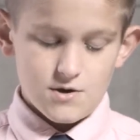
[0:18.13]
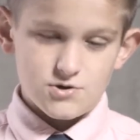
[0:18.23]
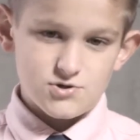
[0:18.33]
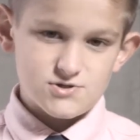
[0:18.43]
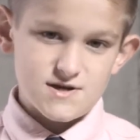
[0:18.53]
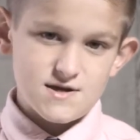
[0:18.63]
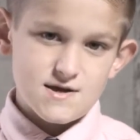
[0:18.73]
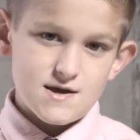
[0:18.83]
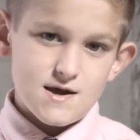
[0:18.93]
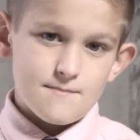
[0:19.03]
You see,
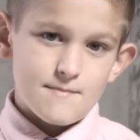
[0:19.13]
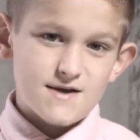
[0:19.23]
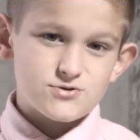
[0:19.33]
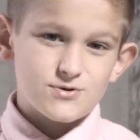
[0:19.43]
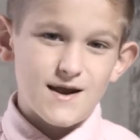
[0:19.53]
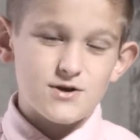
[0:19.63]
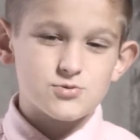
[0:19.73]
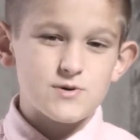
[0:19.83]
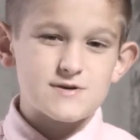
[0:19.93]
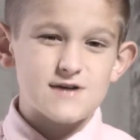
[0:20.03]
my tornadoes
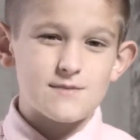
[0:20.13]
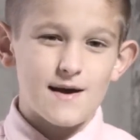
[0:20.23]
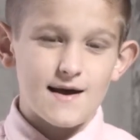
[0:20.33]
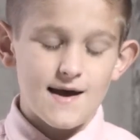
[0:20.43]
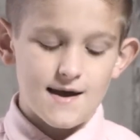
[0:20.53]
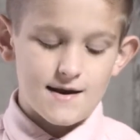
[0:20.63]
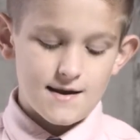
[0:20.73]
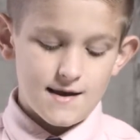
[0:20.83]
were inside my head,